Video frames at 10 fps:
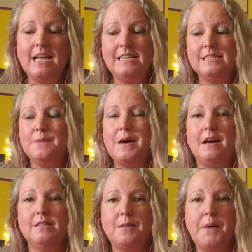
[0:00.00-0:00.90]
is
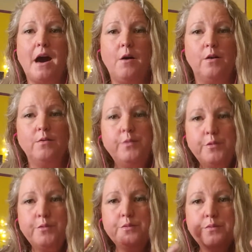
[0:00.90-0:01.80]
about the power,
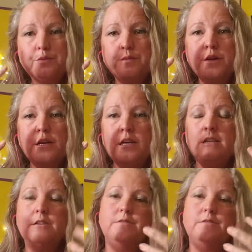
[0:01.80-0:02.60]
the